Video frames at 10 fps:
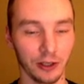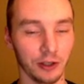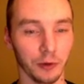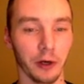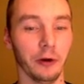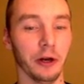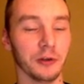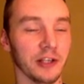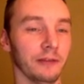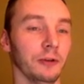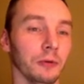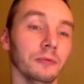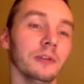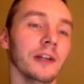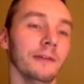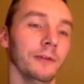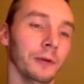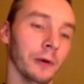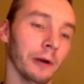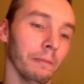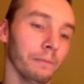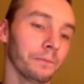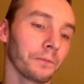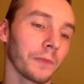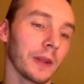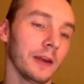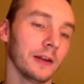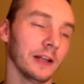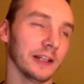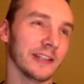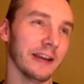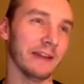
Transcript: You would only notice it if you if you um, like saved